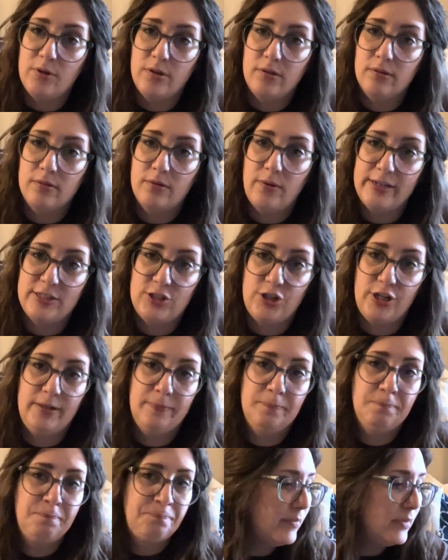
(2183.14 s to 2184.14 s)

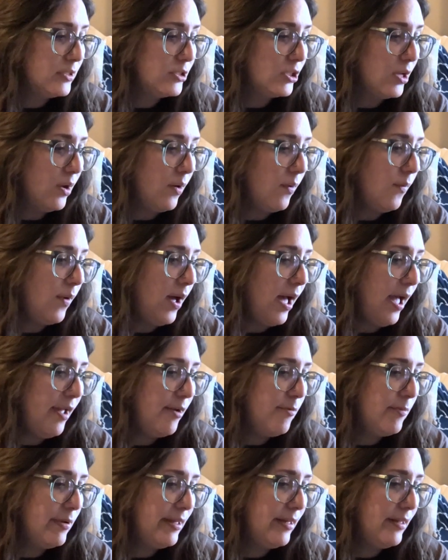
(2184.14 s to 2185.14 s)
question. So I
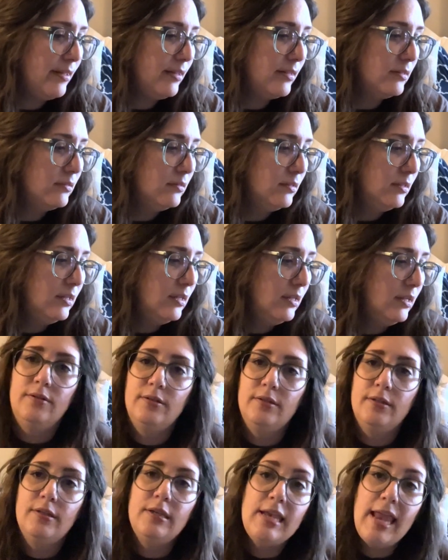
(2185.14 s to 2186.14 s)
will
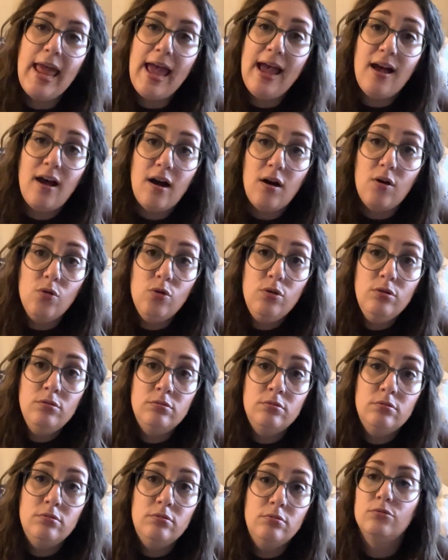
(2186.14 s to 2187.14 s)
now
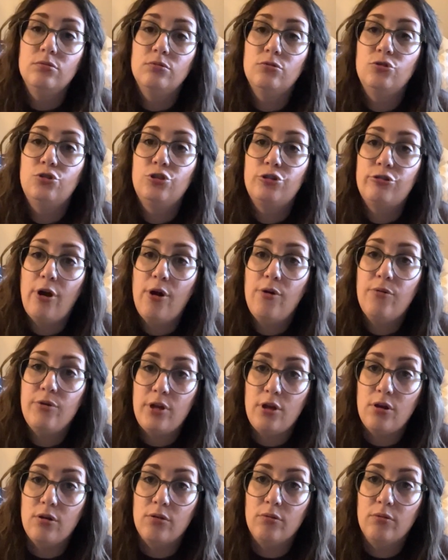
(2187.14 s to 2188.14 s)
show
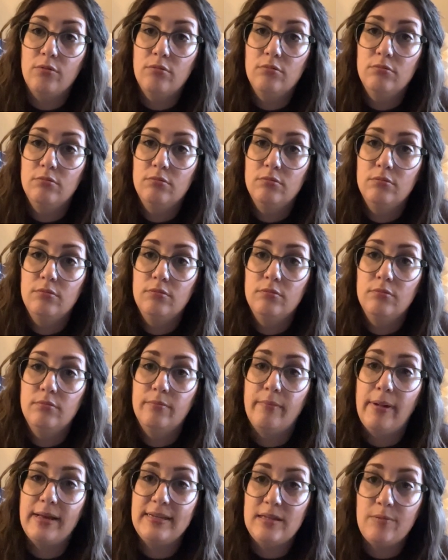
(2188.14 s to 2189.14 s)
you
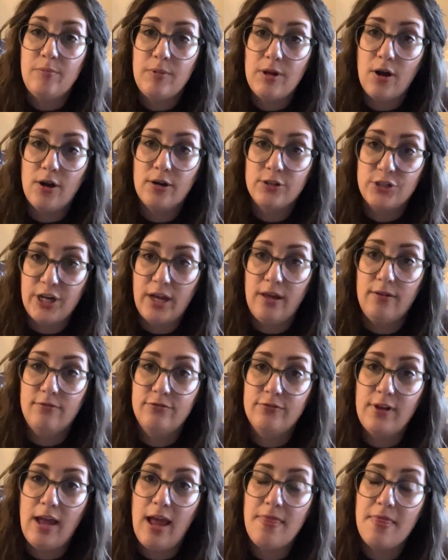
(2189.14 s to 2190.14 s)
my TBR shelf,
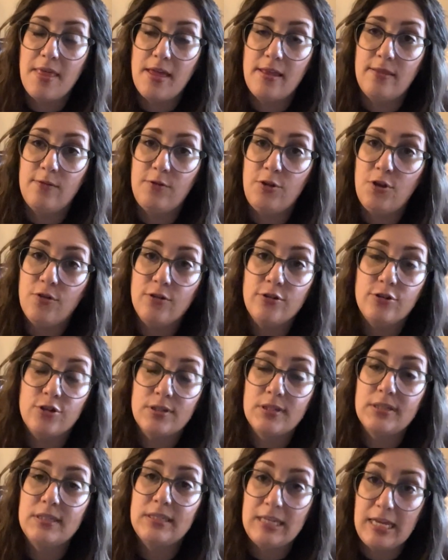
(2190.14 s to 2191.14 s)
and then you can
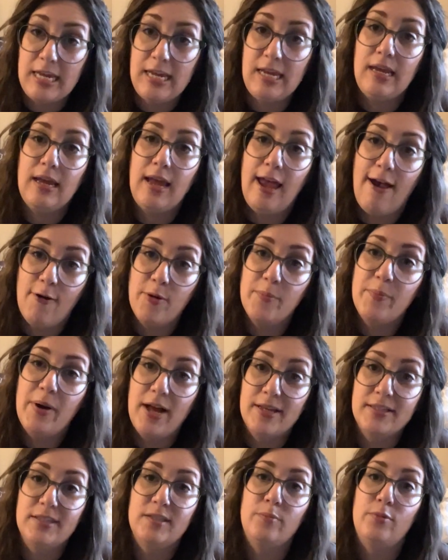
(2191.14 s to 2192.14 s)
just see how
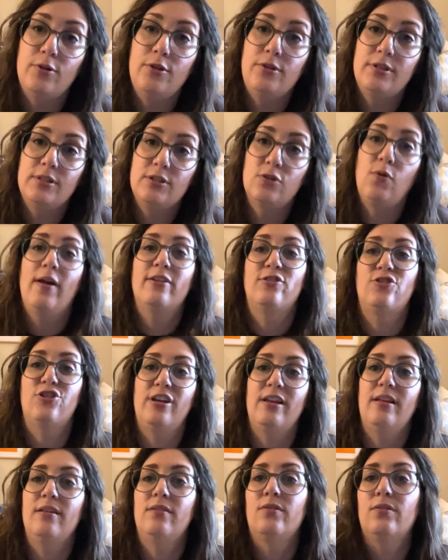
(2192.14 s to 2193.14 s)
impossible this question
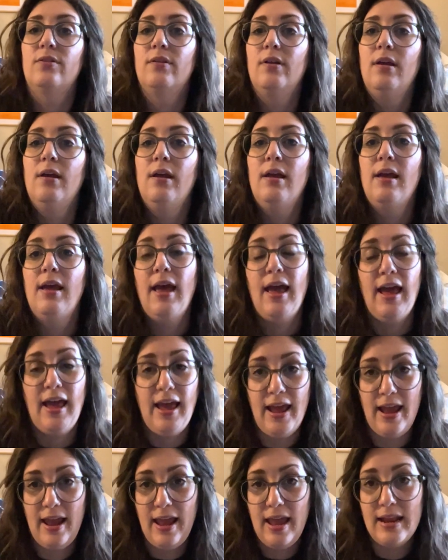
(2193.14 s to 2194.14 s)
is.
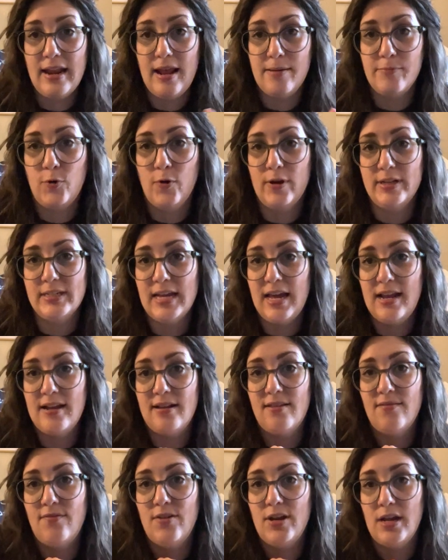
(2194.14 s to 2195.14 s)
And I'm going to end
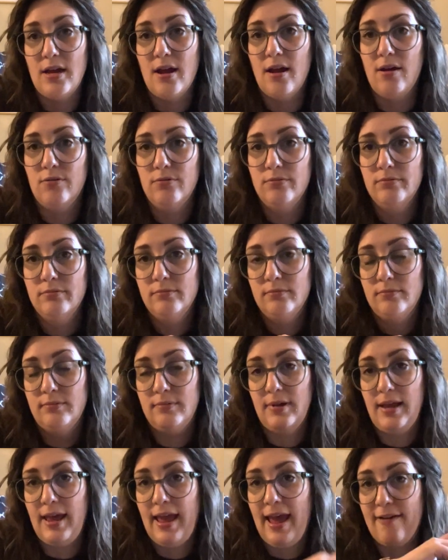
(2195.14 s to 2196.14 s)
the video
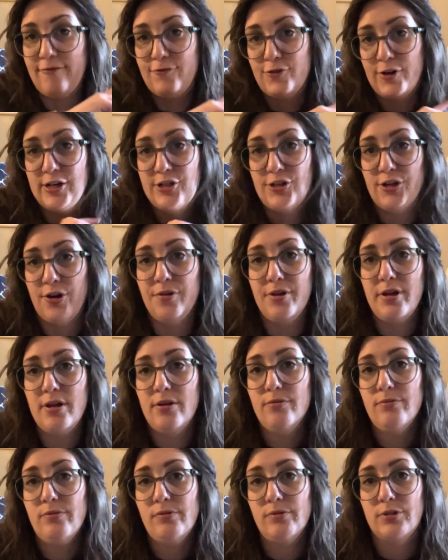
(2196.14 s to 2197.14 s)
after I show
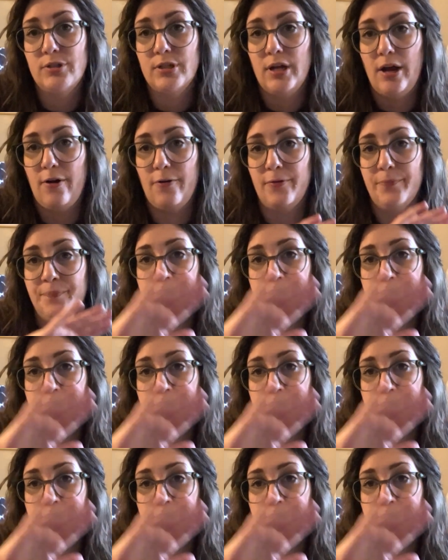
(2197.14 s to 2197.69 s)
you, so